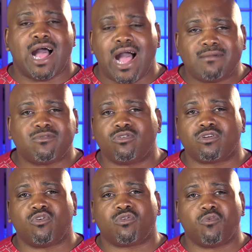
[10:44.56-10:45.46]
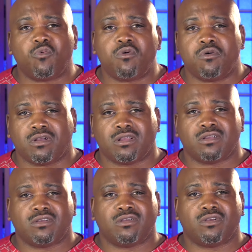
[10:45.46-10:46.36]
I'm going to go to war.
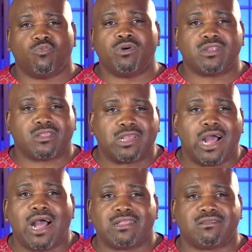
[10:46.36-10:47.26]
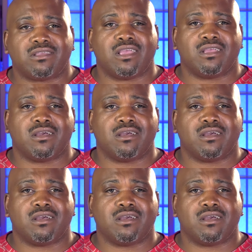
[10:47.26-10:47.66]
What does God say